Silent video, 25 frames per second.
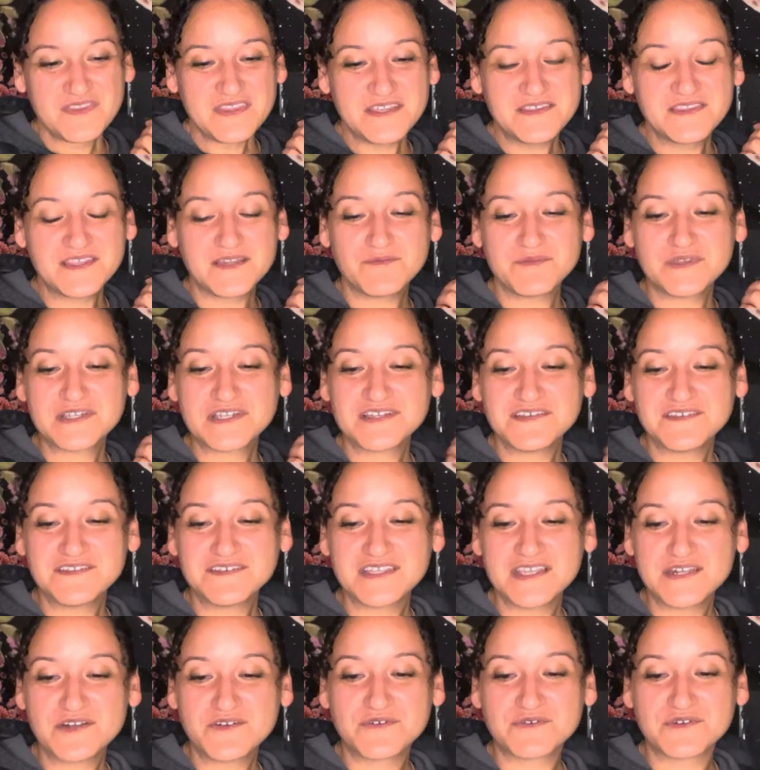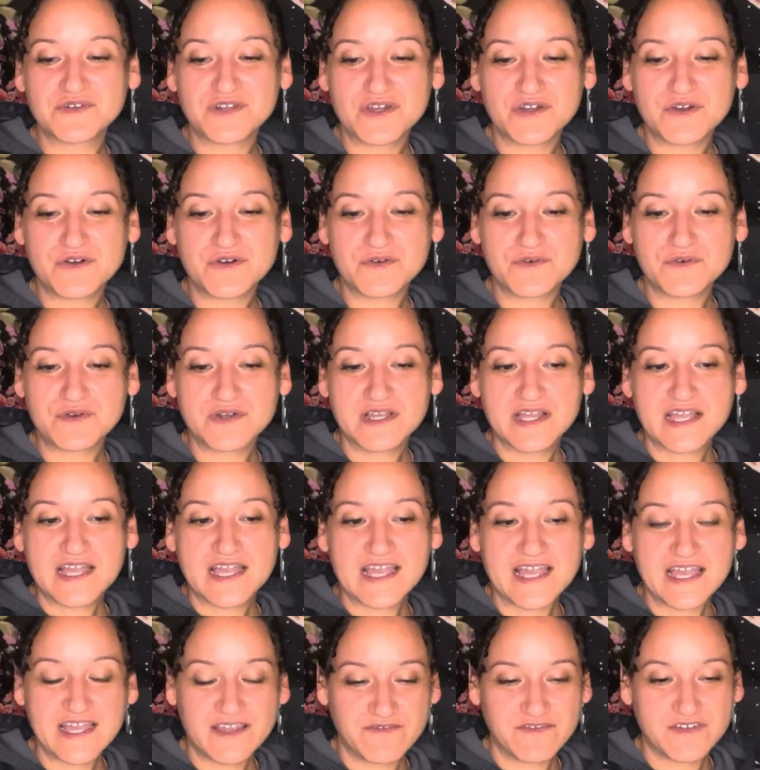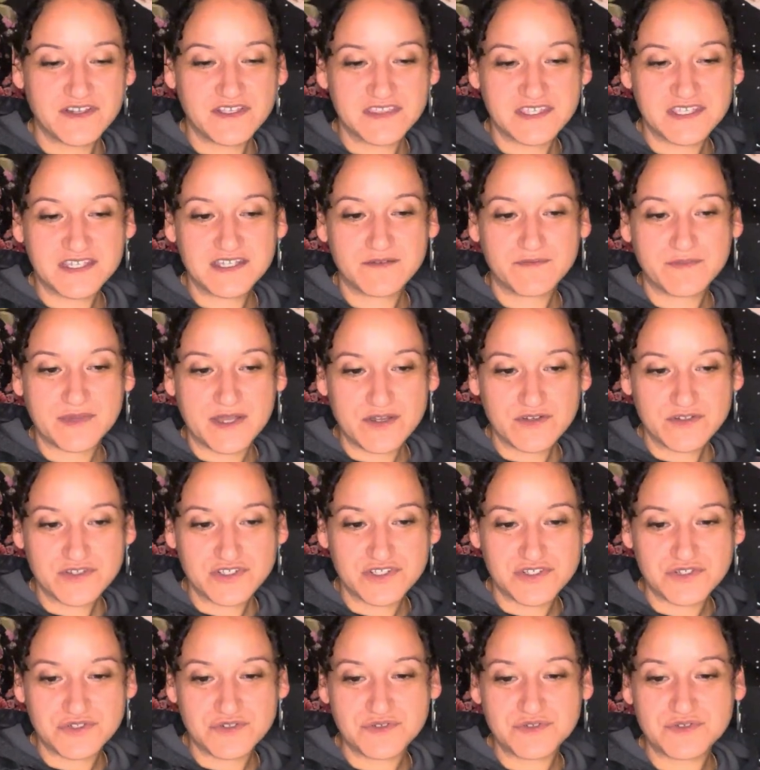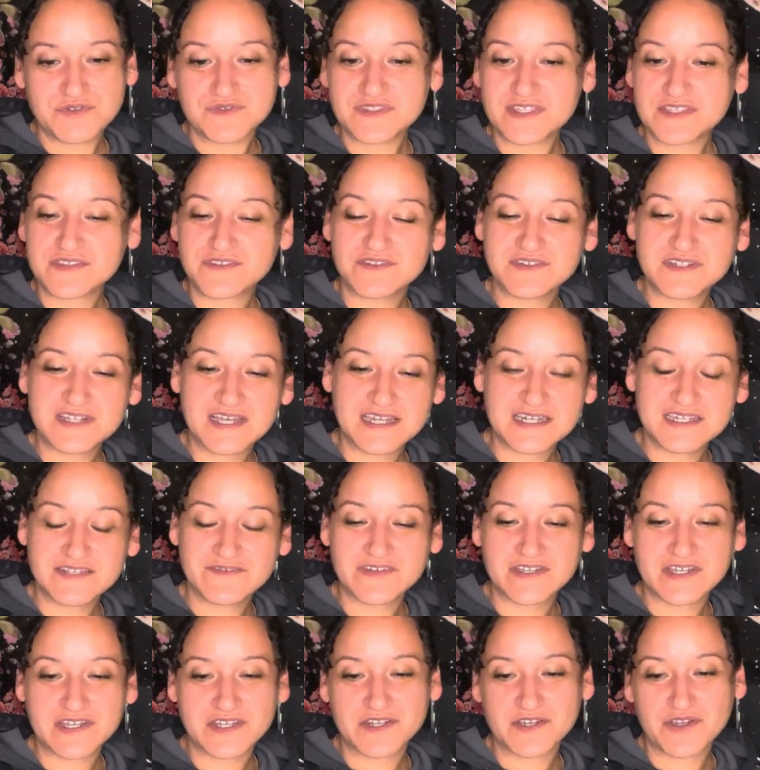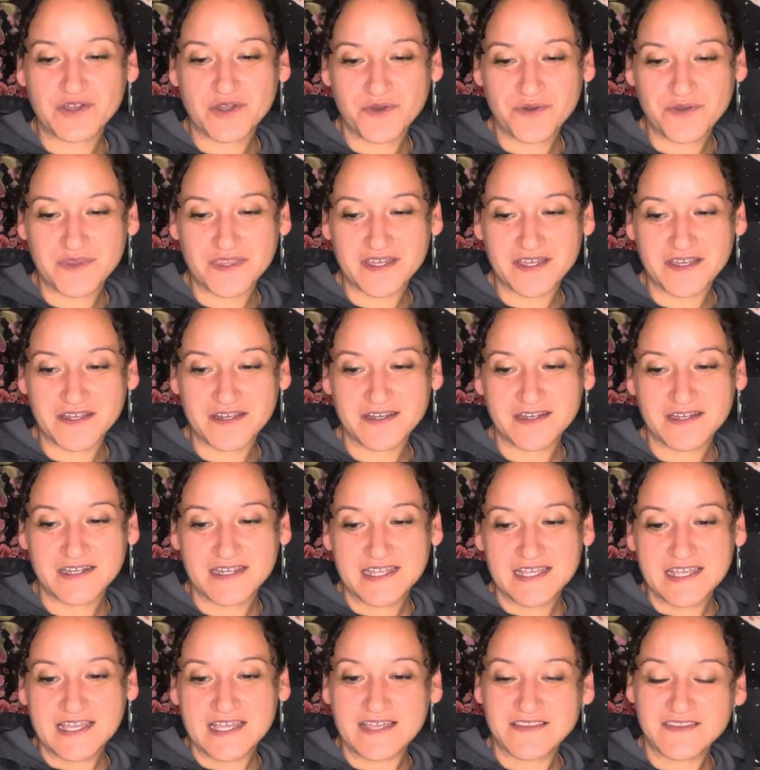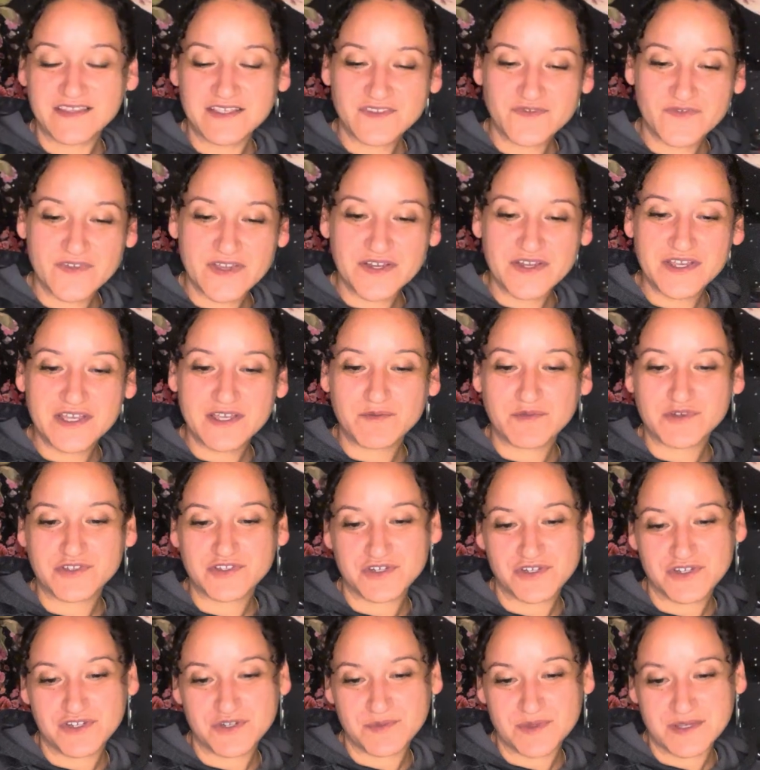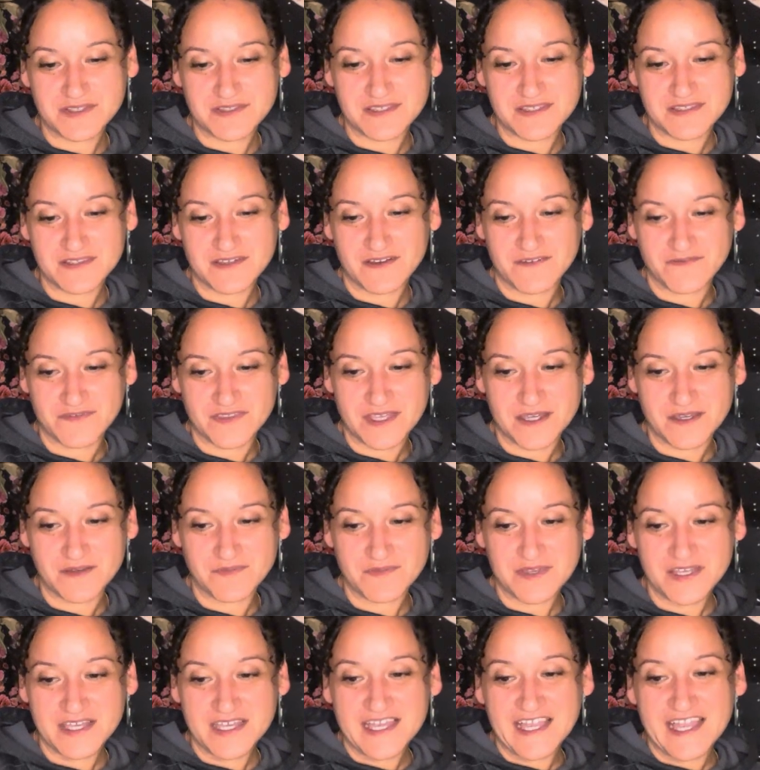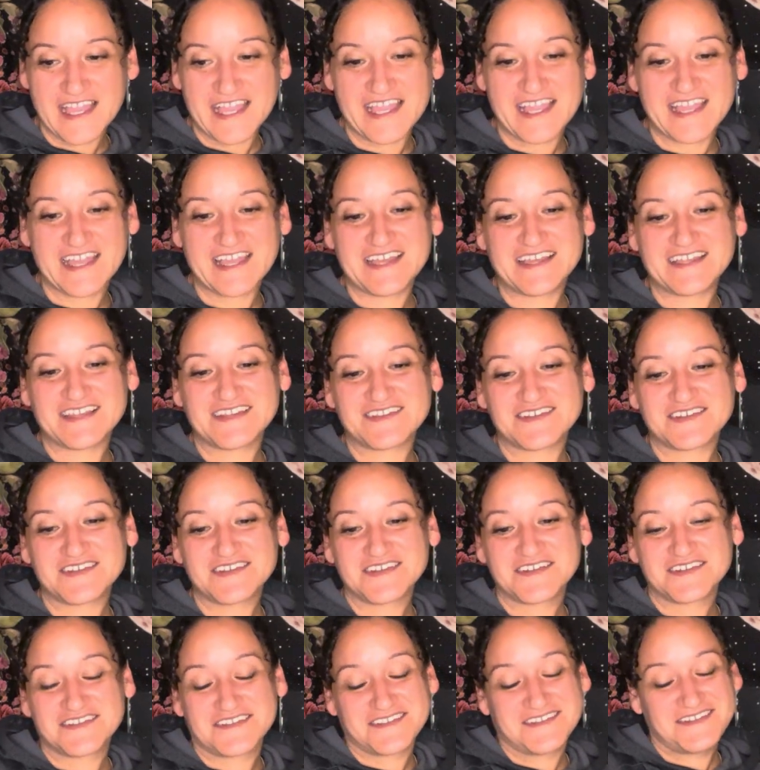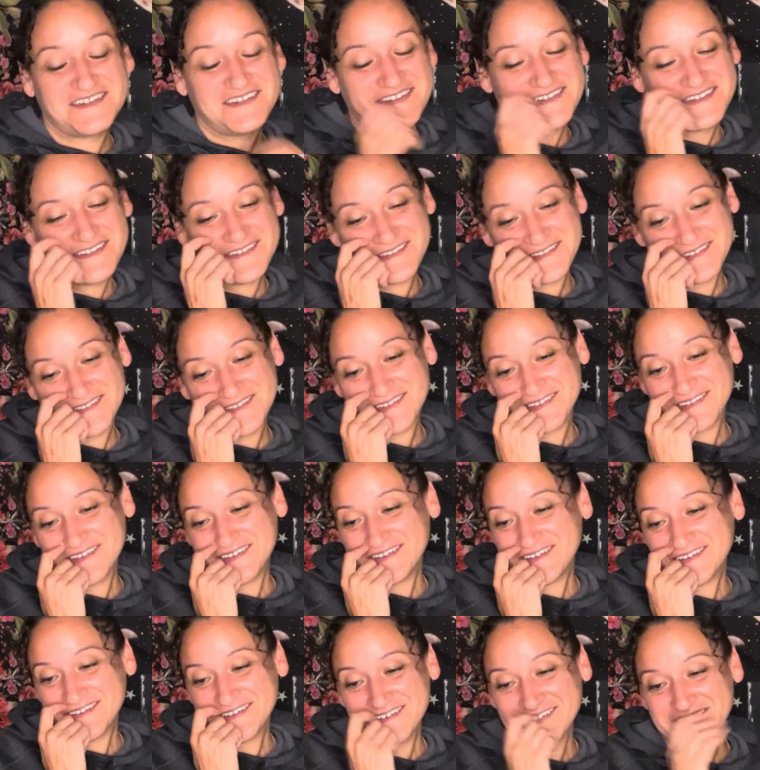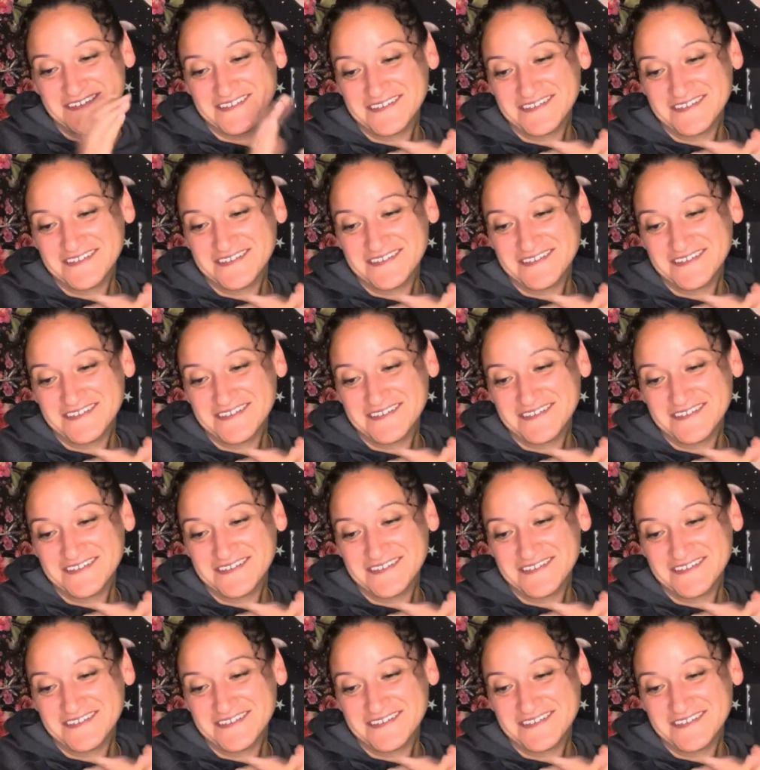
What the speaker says: that because they don't know everything about you, that they're not even going to go there. And that's very immature of them. And yeah, you know.